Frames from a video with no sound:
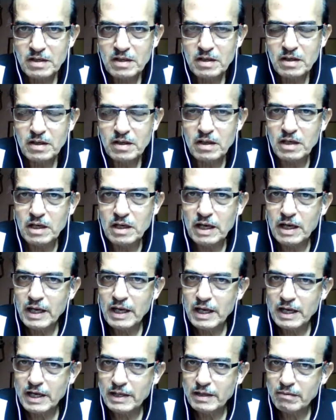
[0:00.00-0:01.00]
I
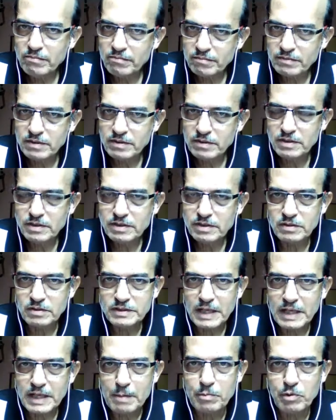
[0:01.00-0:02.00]
have the
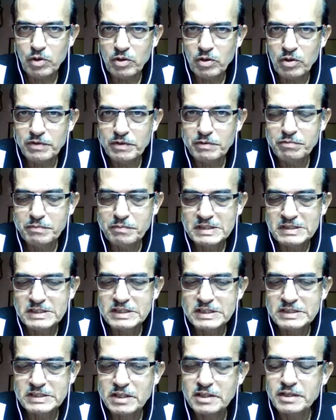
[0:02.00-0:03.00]
Tamron
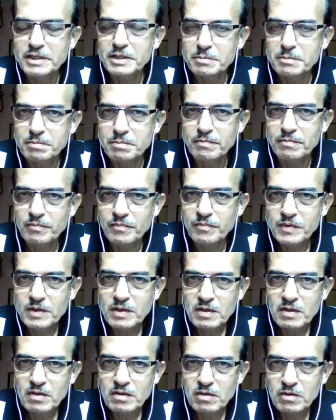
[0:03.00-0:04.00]
150-600,
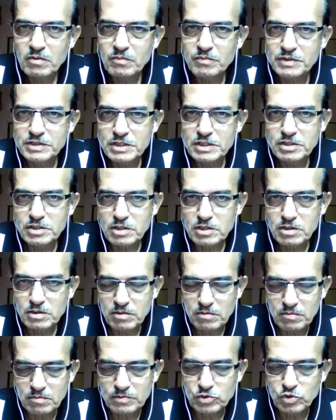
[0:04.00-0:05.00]
which is a
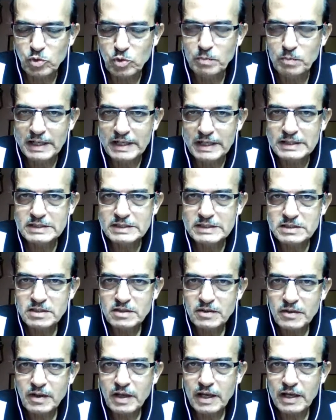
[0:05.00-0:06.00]
zoom lens,
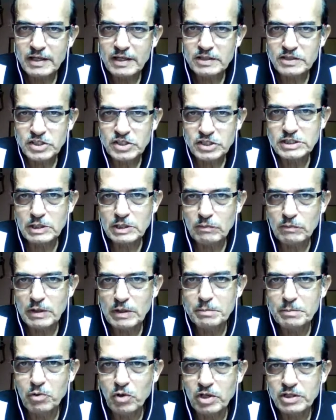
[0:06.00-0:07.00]
and just now I
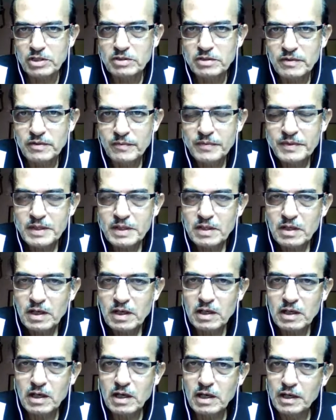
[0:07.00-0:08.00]
bought
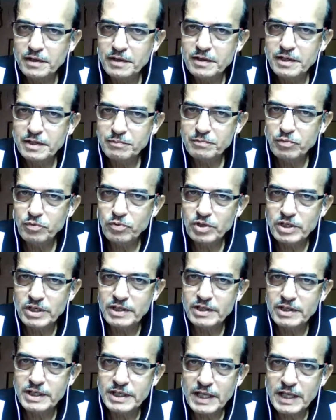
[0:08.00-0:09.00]
a
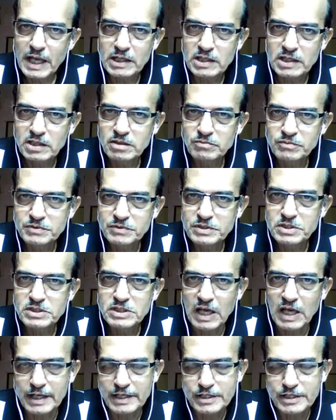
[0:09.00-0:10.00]
100-400 Canon, which is
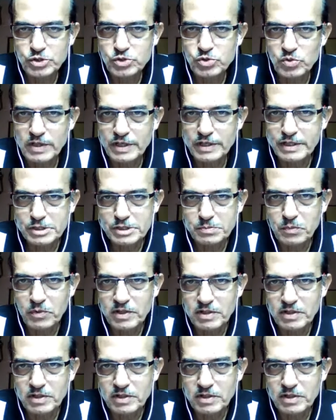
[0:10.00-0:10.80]
IS2 latest model.